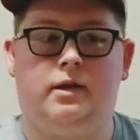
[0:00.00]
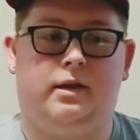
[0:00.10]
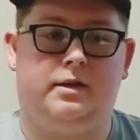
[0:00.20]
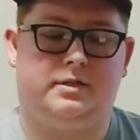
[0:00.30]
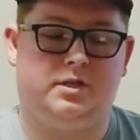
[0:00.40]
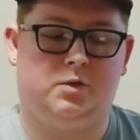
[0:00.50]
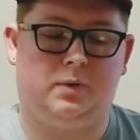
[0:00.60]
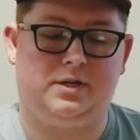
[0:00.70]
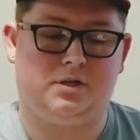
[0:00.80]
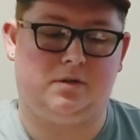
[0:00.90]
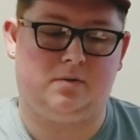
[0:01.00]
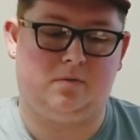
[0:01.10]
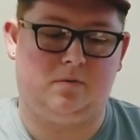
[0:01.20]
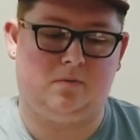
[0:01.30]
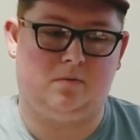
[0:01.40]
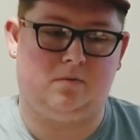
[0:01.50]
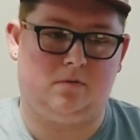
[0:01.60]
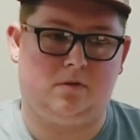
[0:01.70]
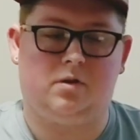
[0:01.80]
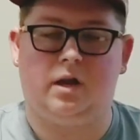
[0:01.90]
in a situation
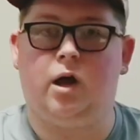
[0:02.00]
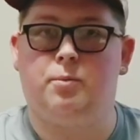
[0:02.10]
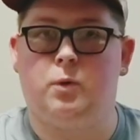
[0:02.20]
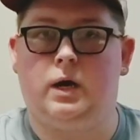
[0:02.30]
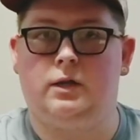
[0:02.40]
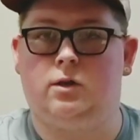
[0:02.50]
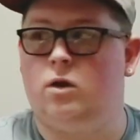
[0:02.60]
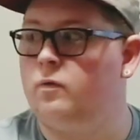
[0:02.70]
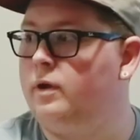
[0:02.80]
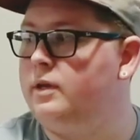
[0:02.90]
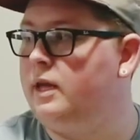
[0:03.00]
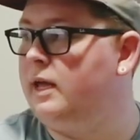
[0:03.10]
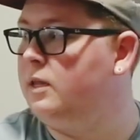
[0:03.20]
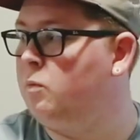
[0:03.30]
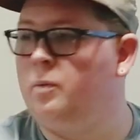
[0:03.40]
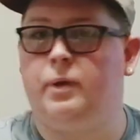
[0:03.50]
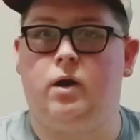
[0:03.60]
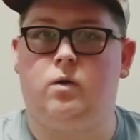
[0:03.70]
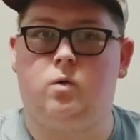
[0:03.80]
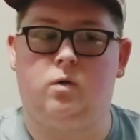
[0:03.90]
could help you out in the long run. And the one
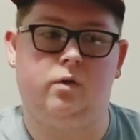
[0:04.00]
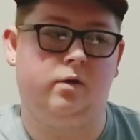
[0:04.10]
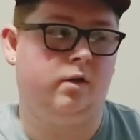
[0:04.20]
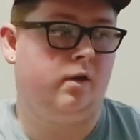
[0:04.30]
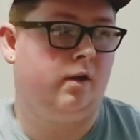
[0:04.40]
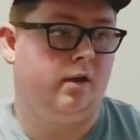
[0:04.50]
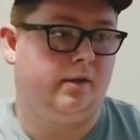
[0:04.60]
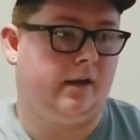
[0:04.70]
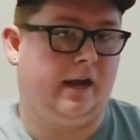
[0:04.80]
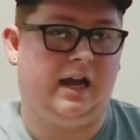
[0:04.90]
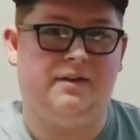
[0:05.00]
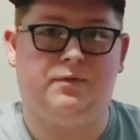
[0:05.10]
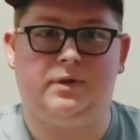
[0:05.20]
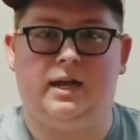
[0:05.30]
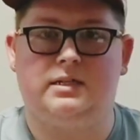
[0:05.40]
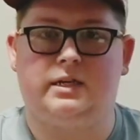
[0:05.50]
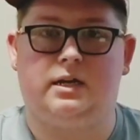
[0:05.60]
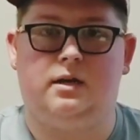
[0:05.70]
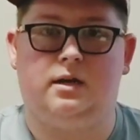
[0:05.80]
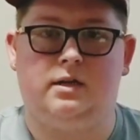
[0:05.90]
paracord that I have even has like
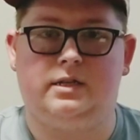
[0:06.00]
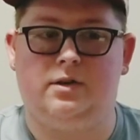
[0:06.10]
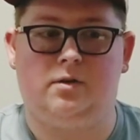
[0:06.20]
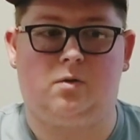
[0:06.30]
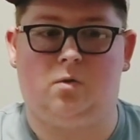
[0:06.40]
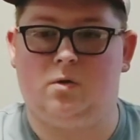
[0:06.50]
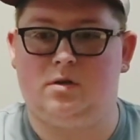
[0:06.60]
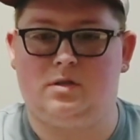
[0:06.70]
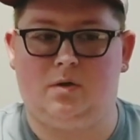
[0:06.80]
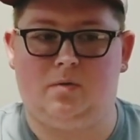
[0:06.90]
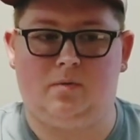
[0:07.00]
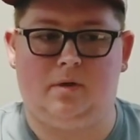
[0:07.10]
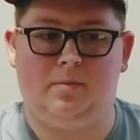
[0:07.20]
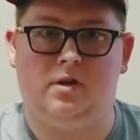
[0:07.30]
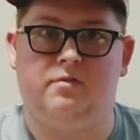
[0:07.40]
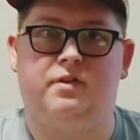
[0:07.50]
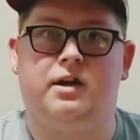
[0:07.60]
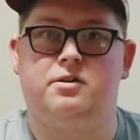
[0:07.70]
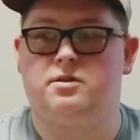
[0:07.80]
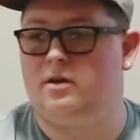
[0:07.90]
a tinder core, so it'd be a good
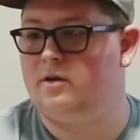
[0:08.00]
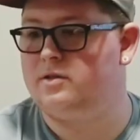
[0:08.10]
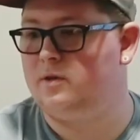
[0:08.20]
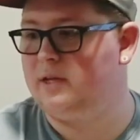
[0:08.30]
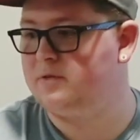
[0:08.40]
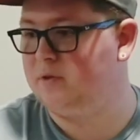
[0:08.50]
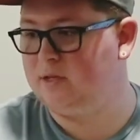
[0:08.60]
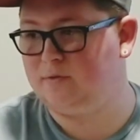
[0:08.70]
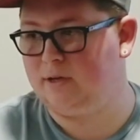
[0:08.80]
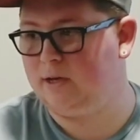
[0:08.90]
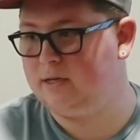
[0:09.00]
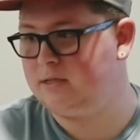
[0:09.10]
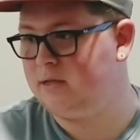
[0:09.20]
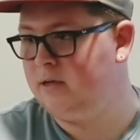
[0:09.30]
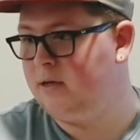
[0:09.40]
fire starter. So that's really nice.